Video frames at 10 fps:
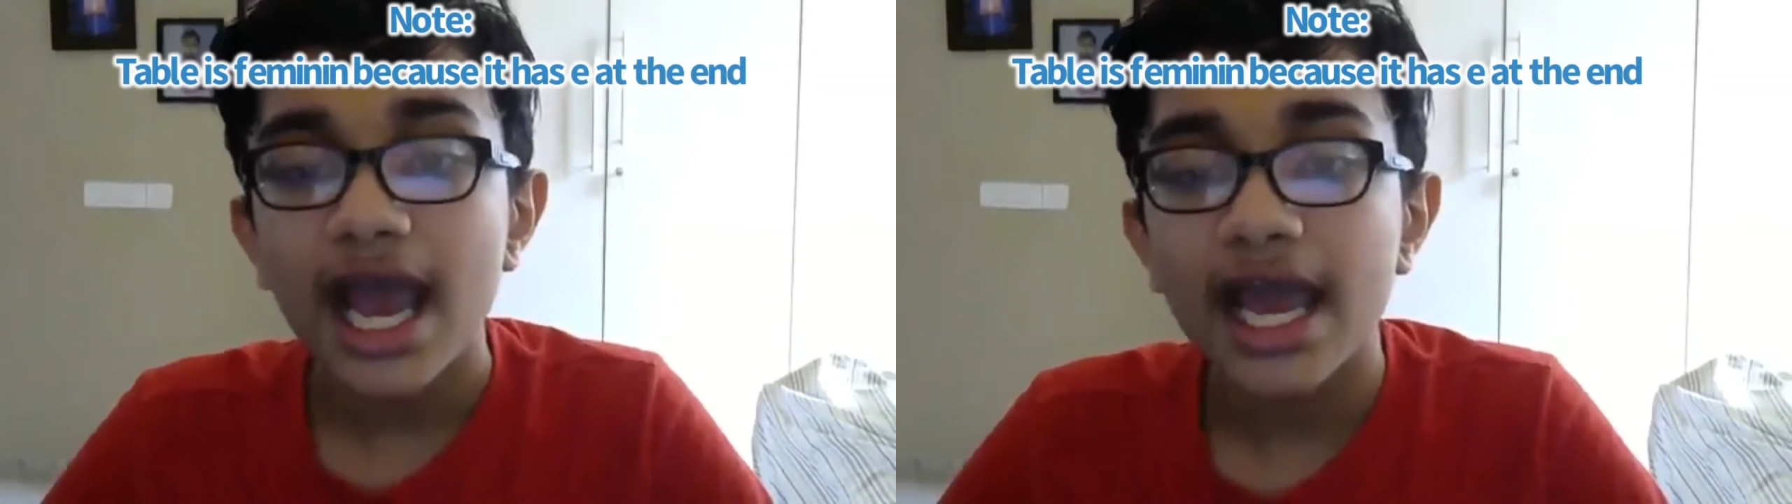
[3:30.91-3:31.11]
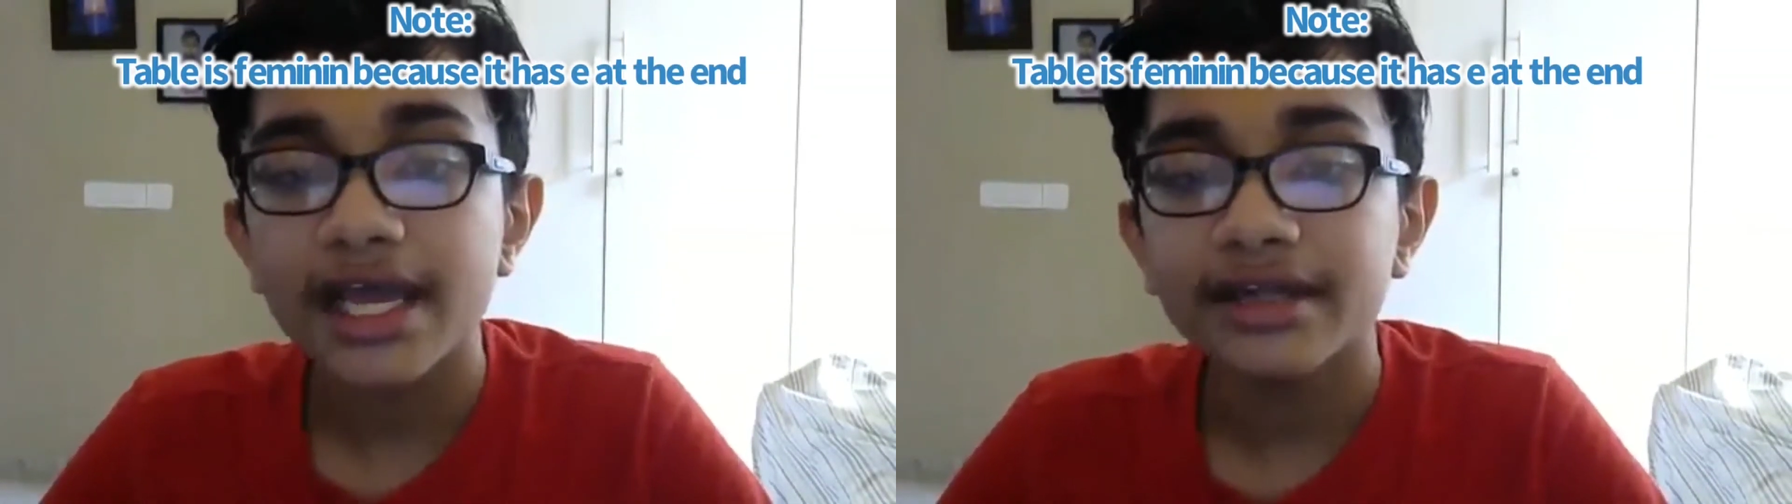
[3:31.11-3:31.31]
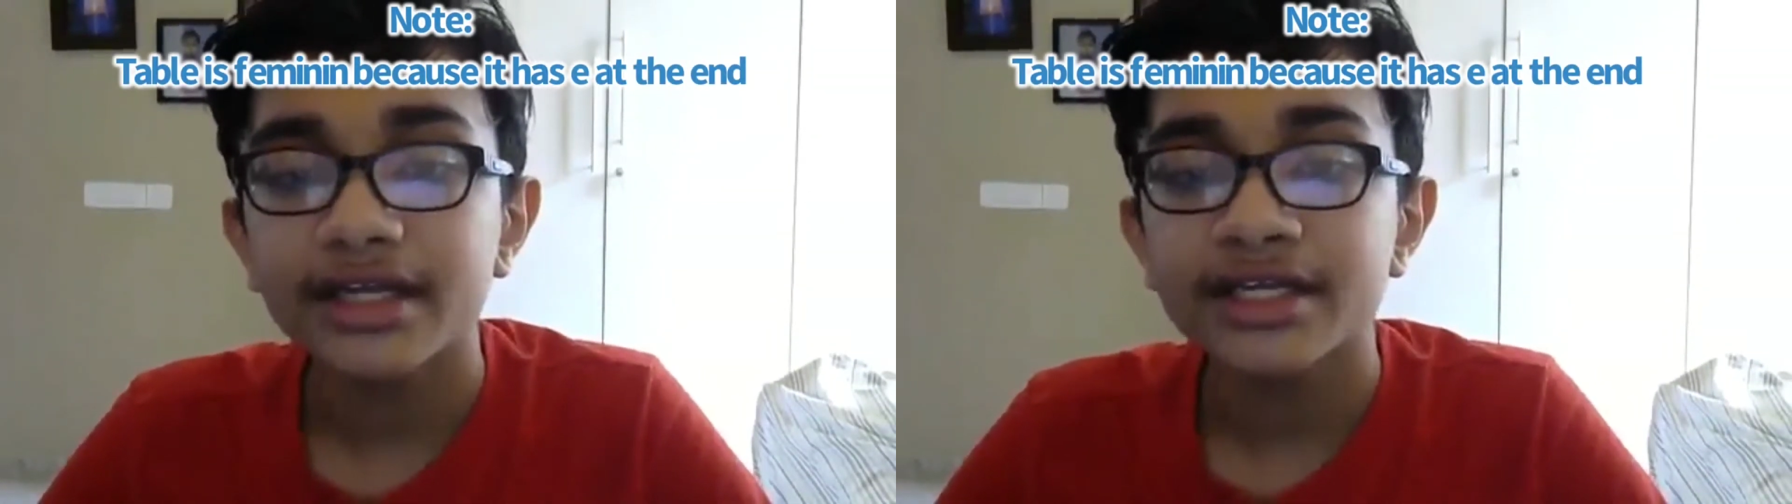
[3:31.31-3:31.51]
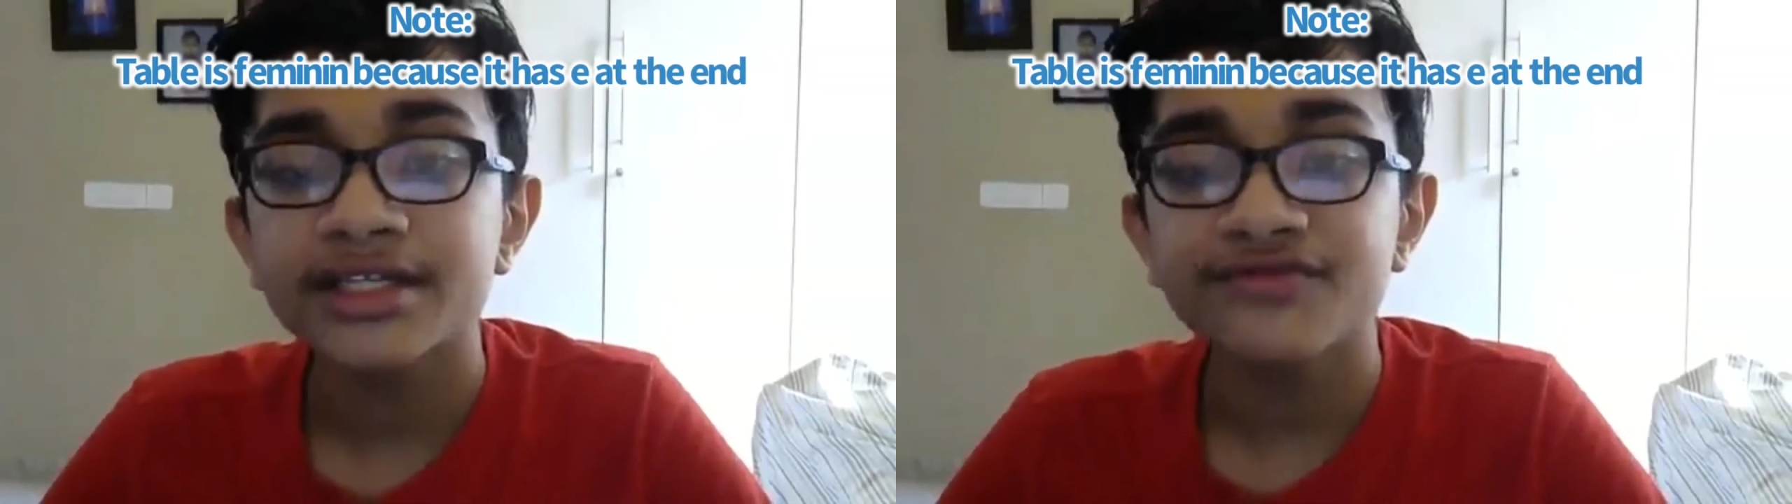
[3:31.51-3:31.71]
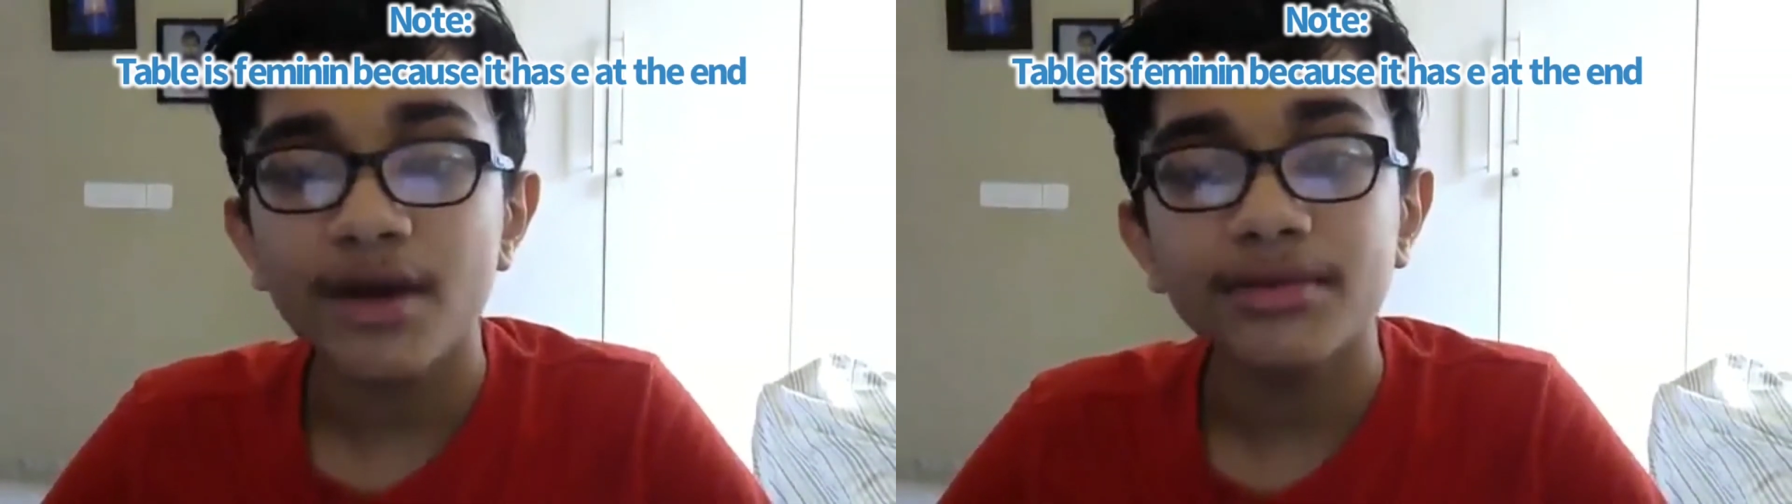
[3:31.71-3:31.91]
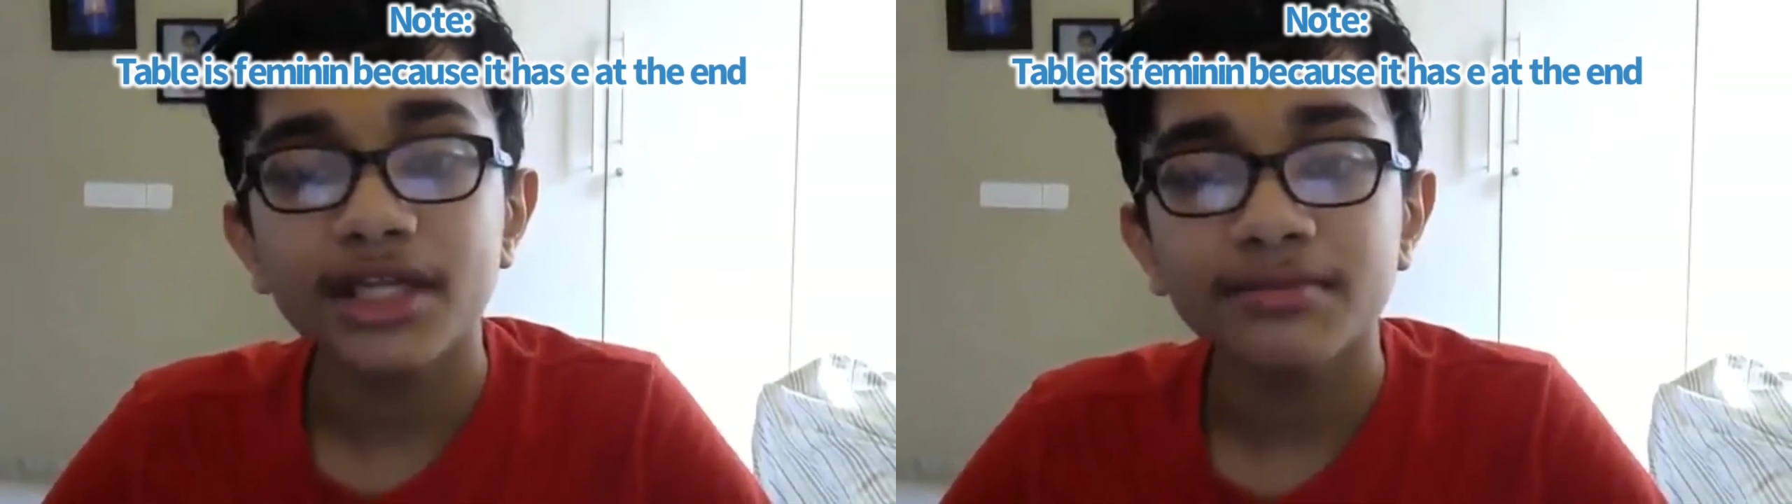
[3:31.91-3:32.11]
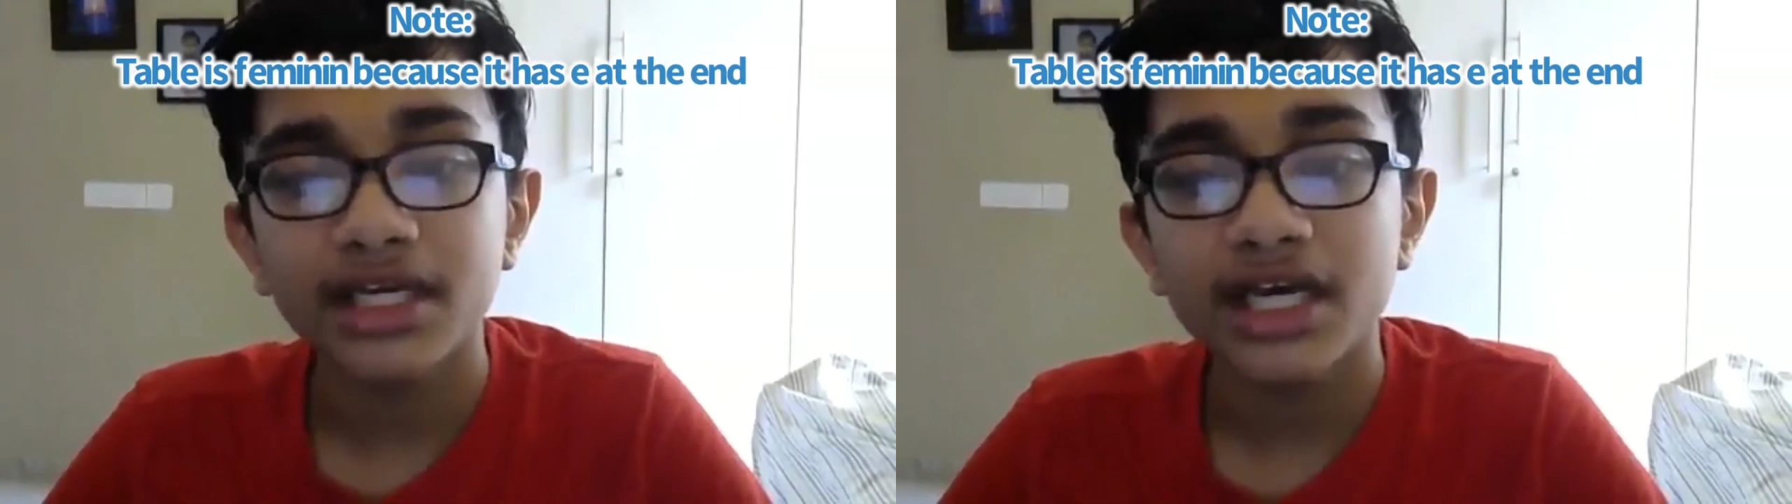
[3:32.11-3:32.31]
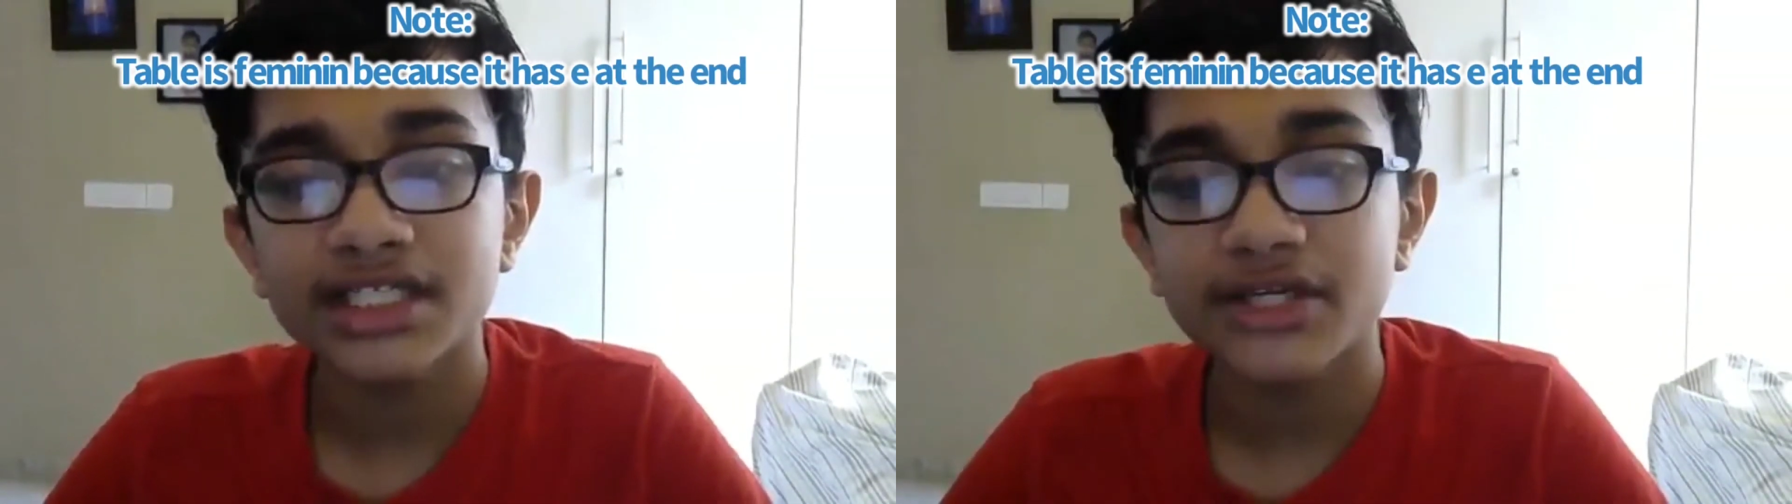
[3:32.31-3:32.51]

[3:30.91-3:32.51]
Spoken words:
And it is feminine because